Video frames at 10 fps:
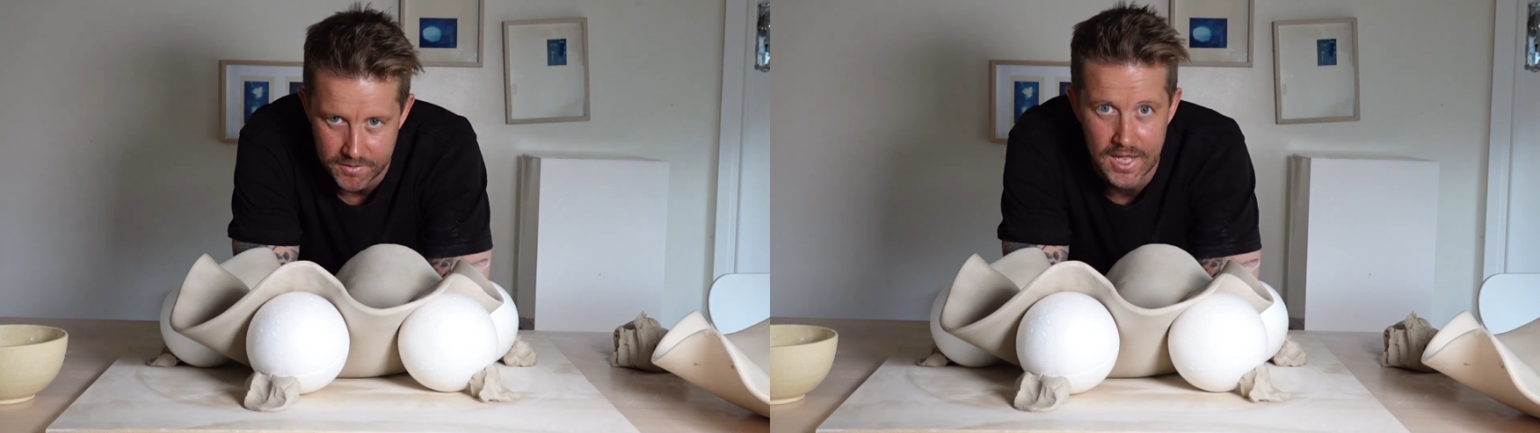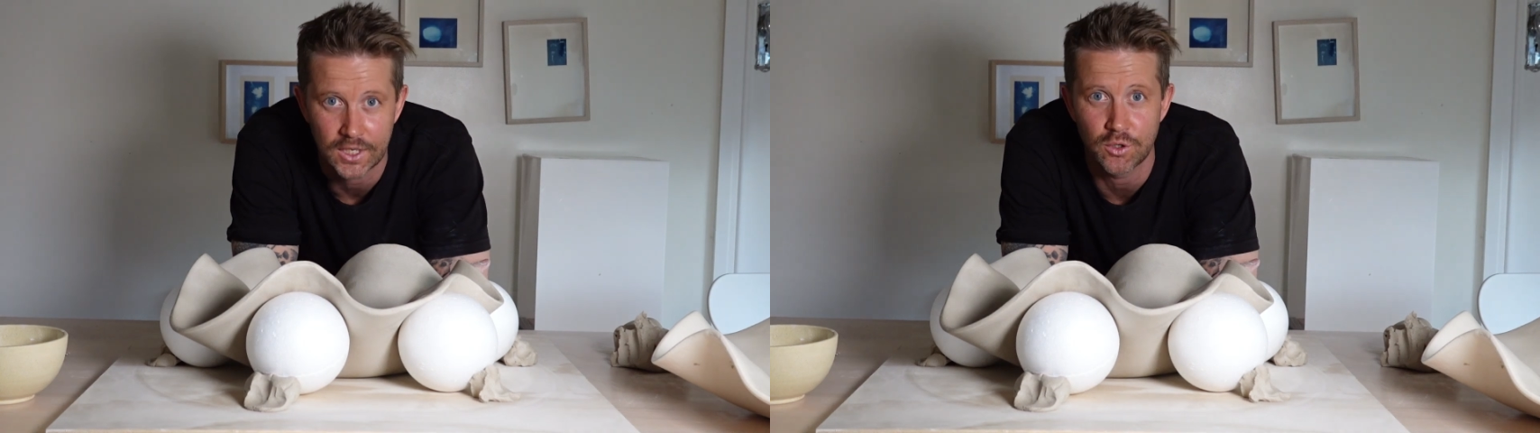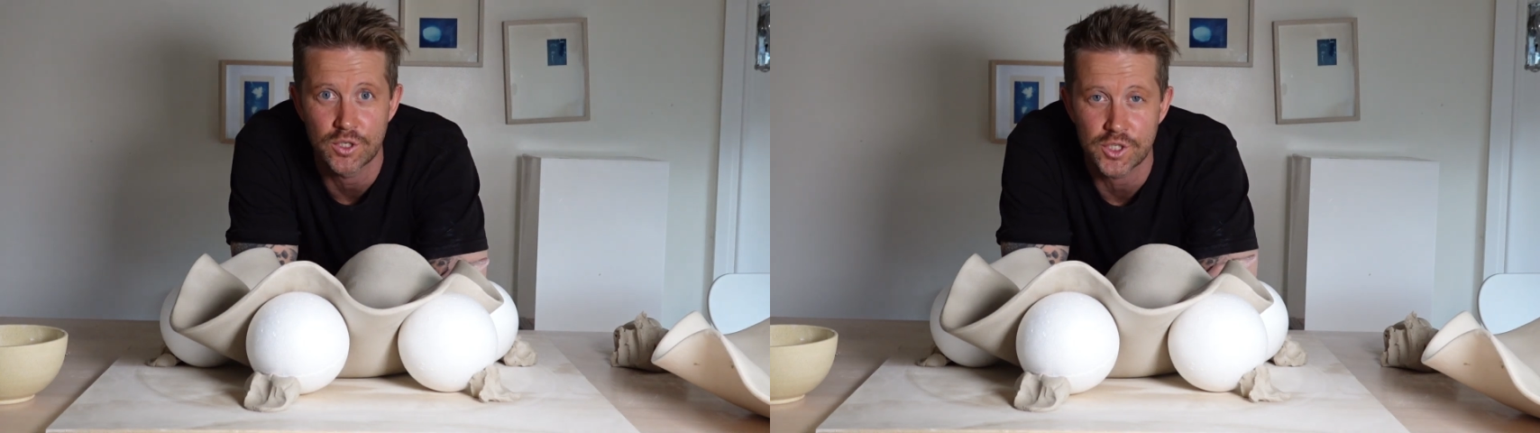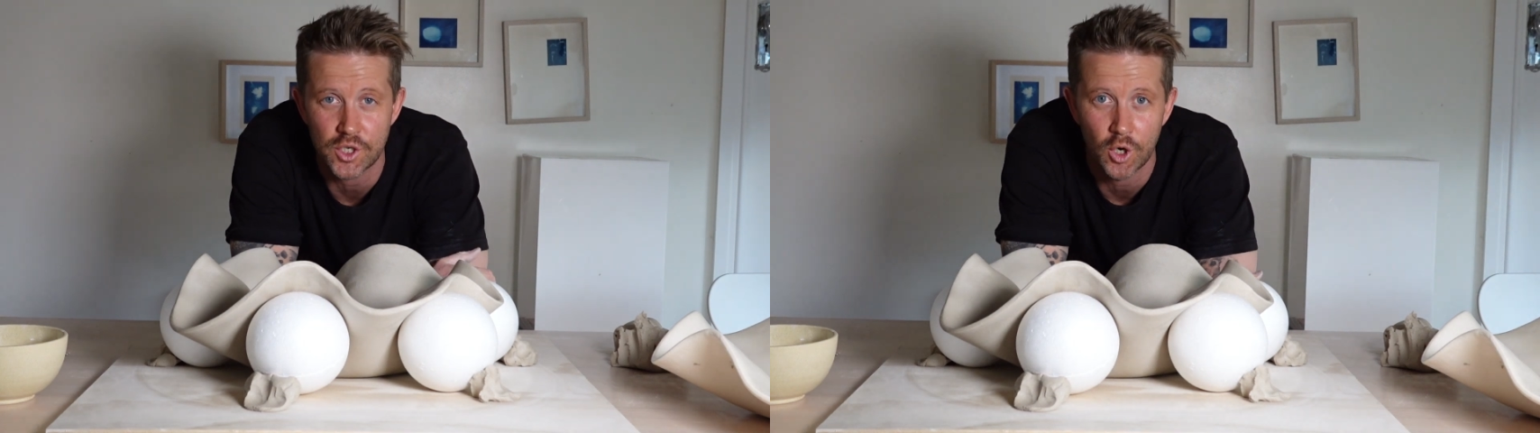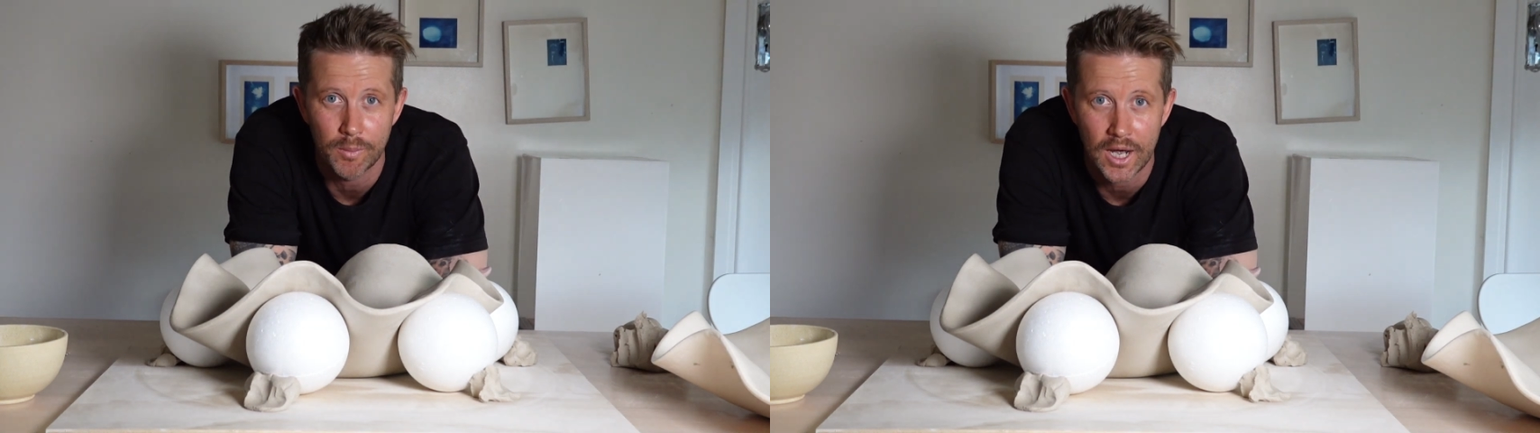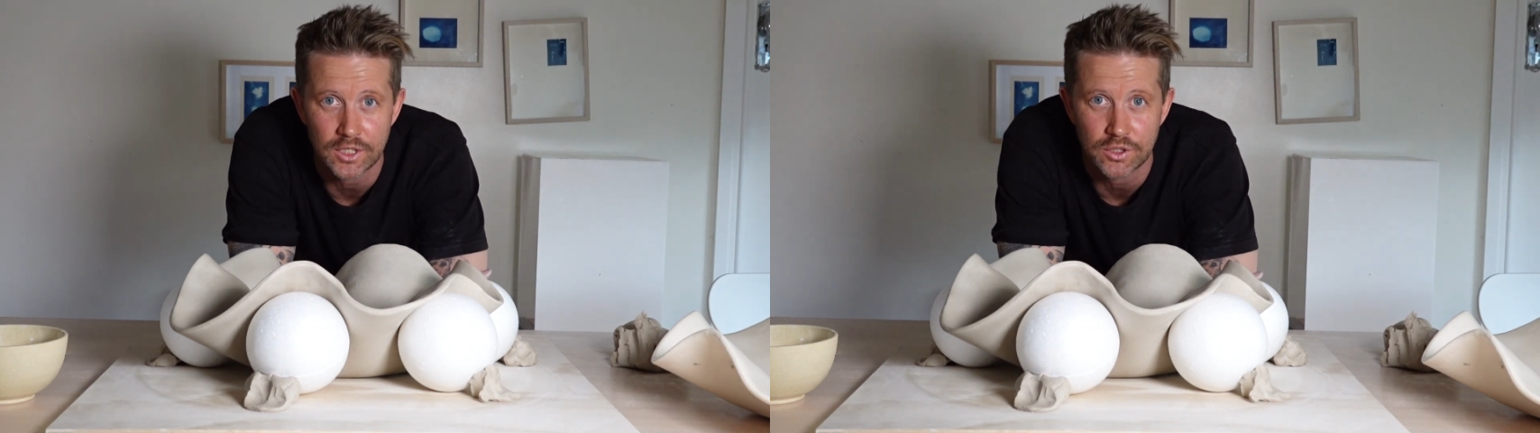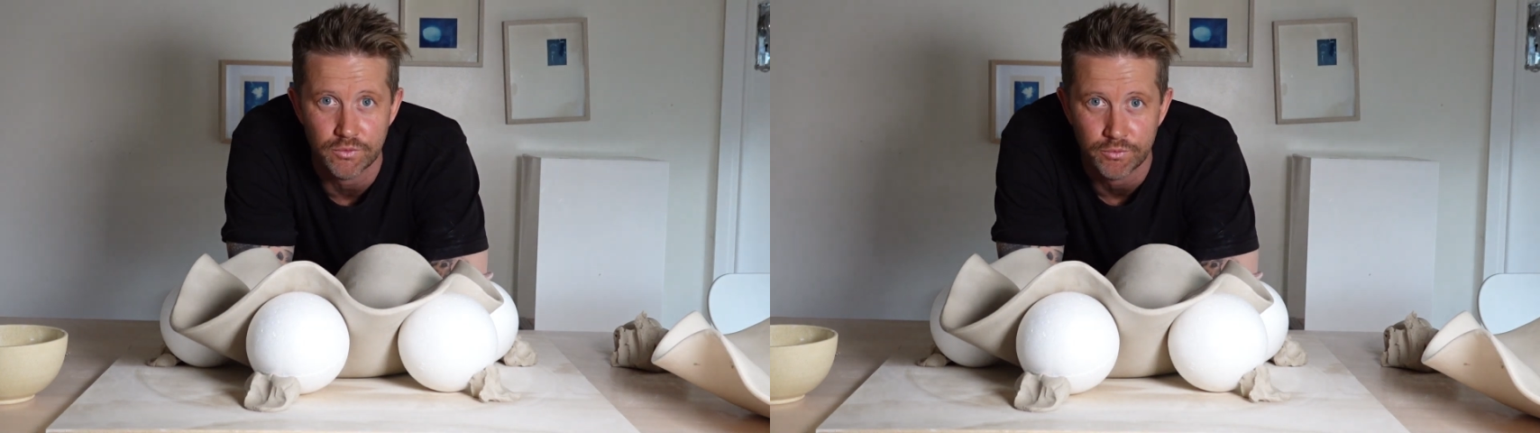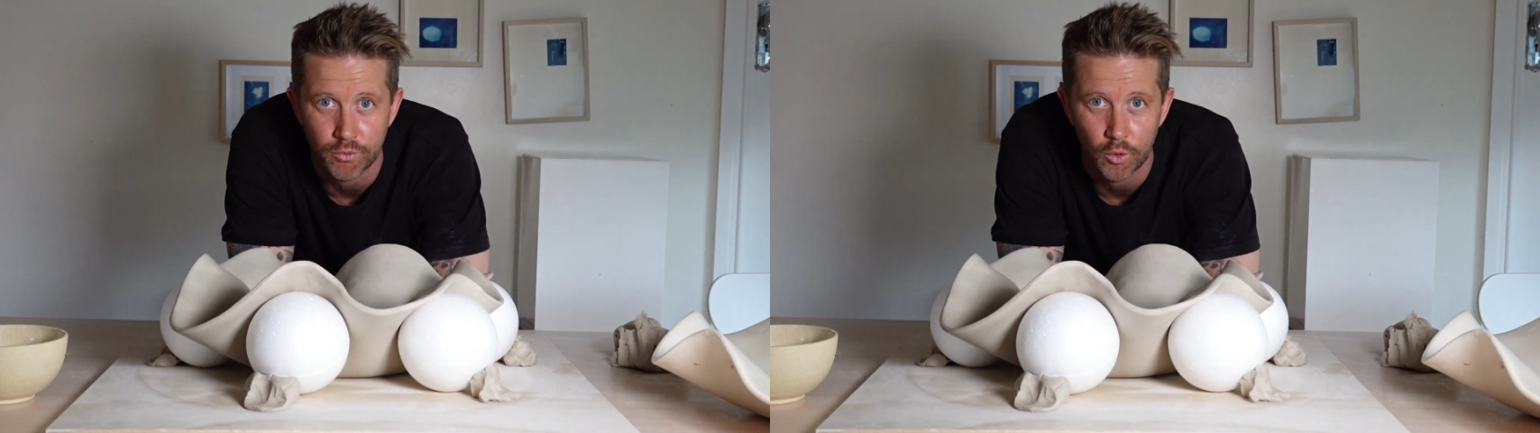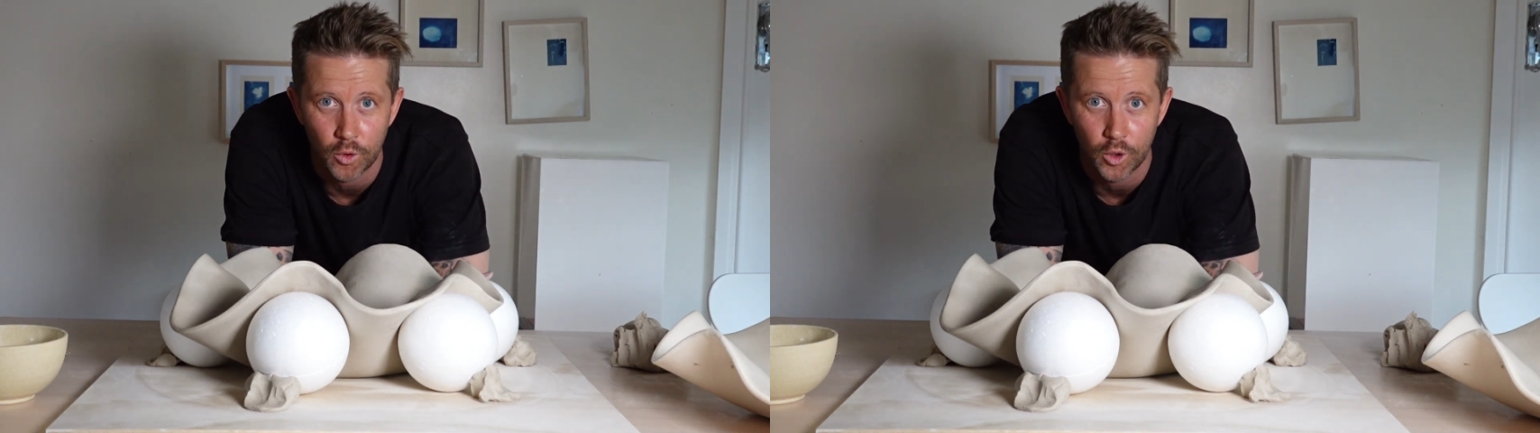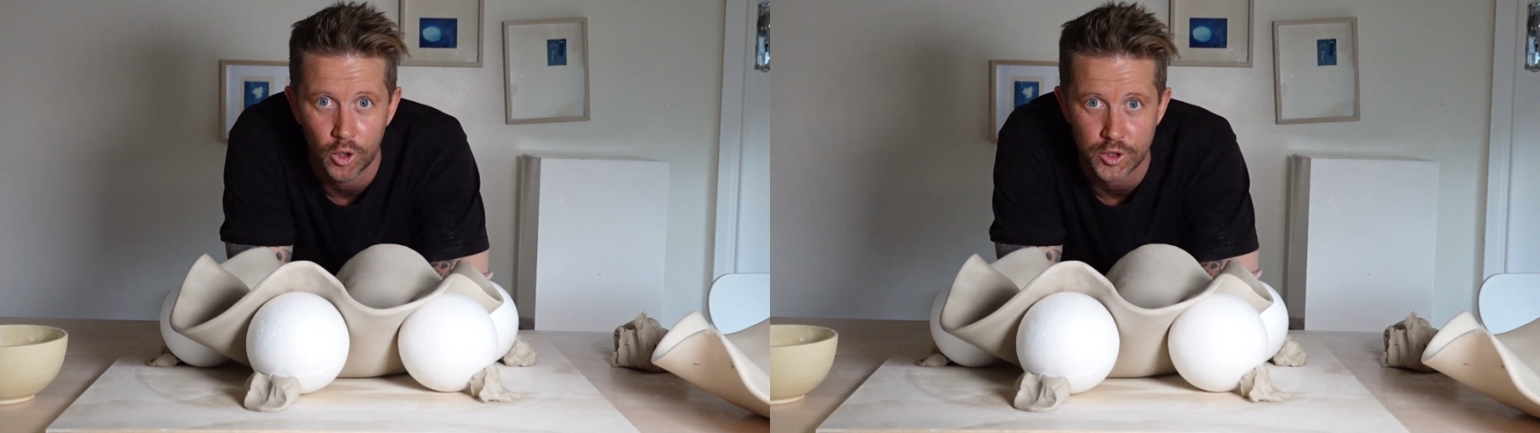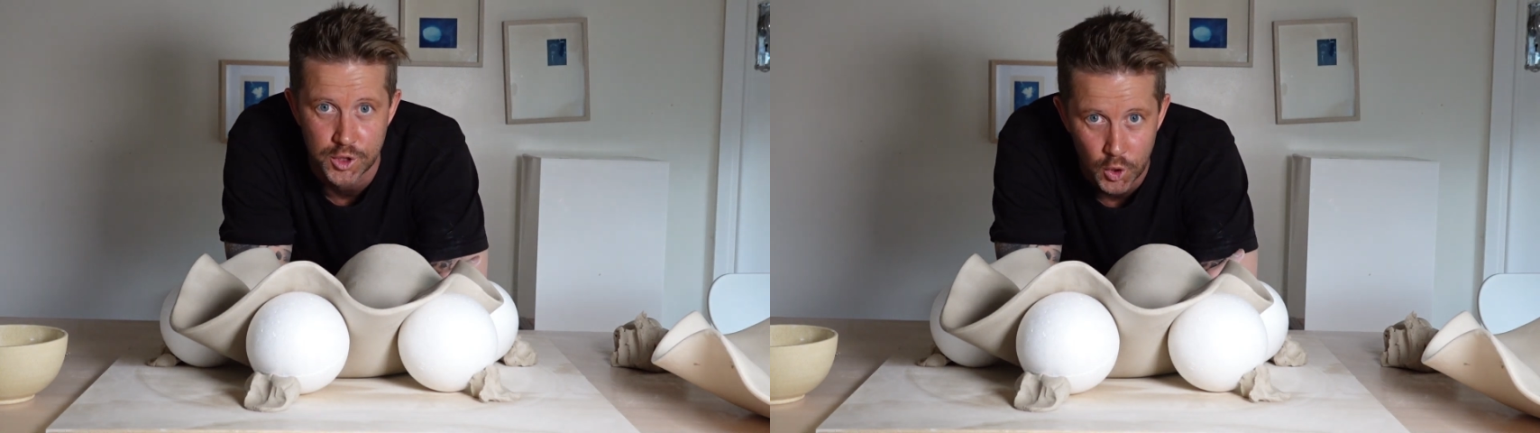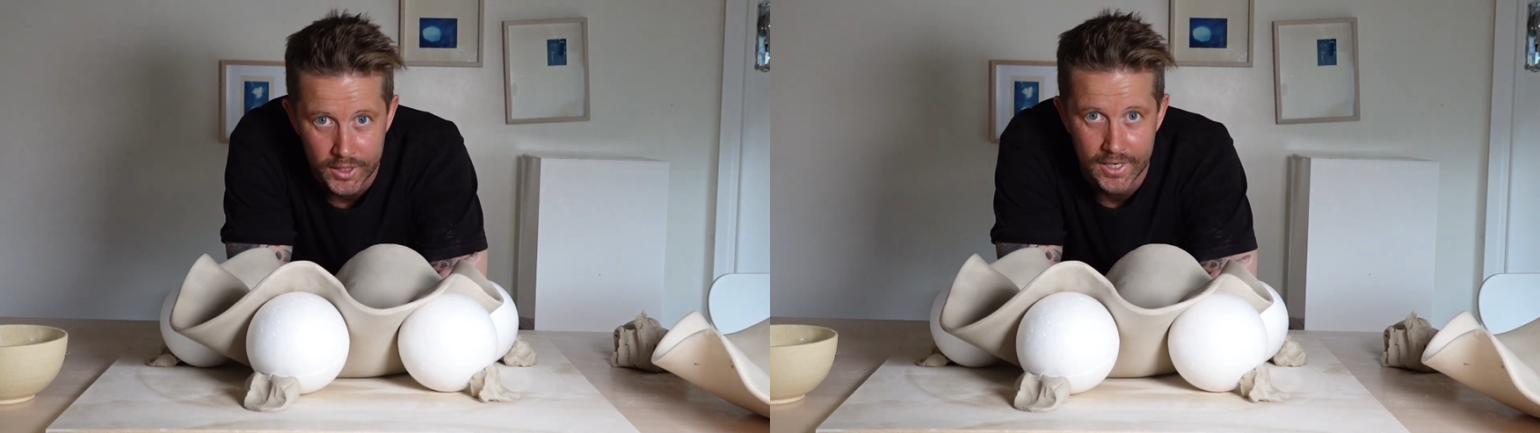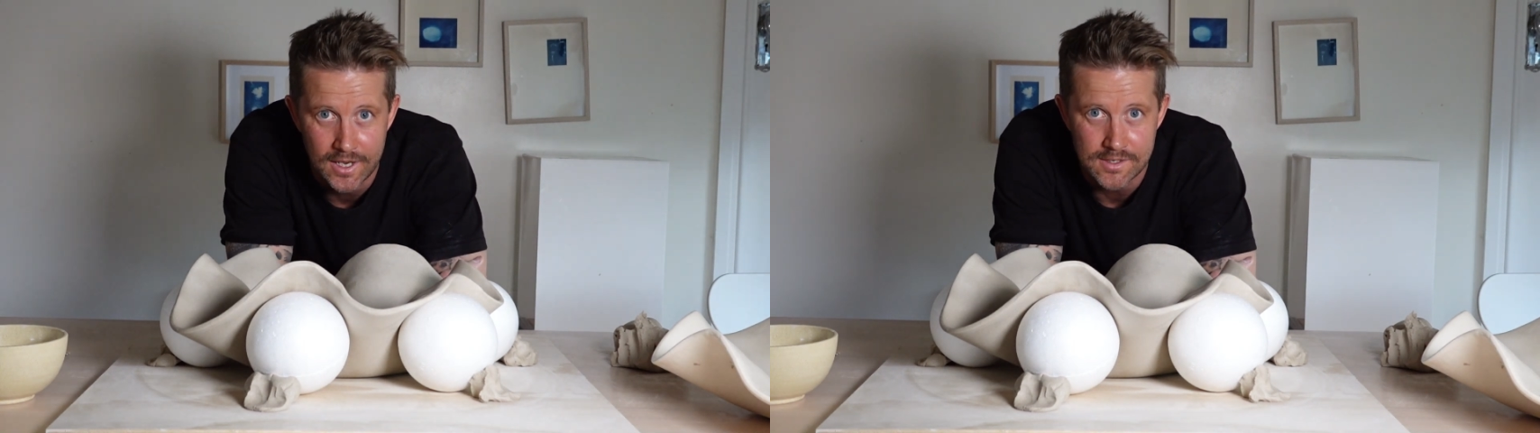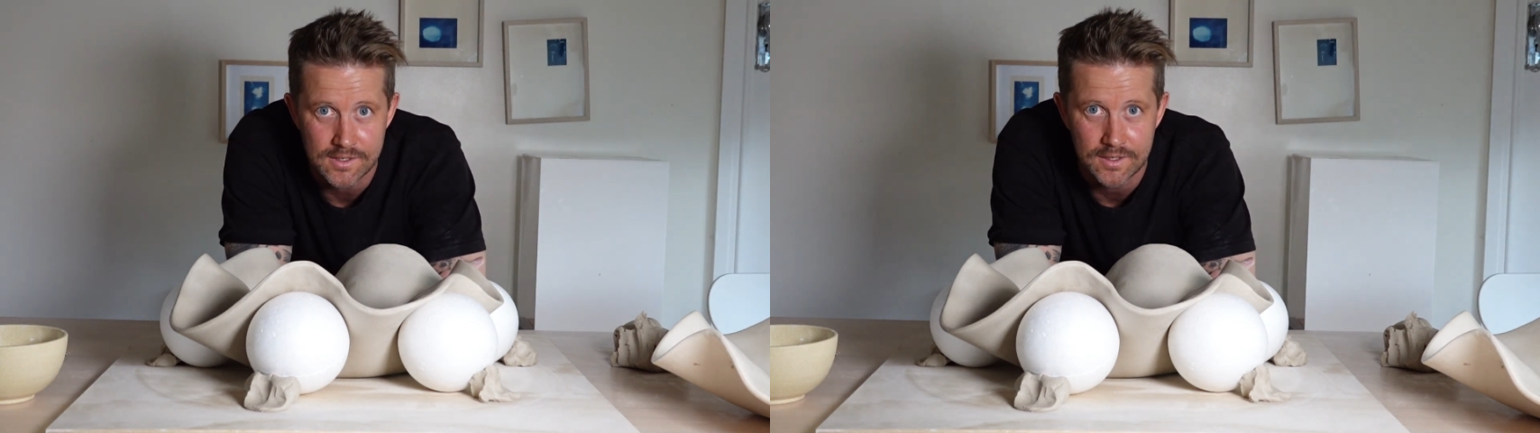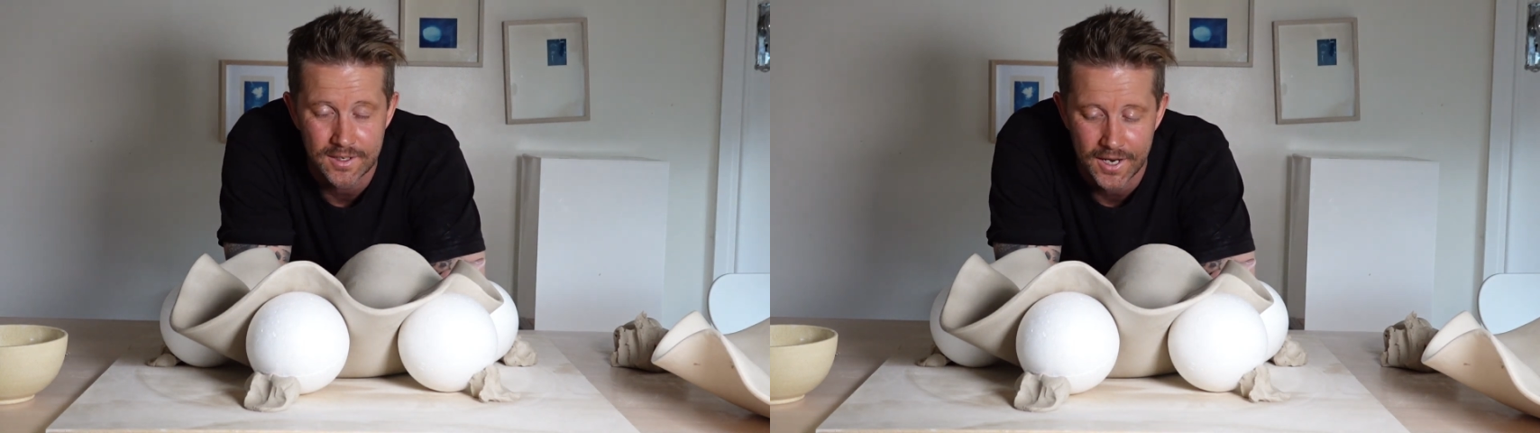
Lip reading: Thank you so much for joining us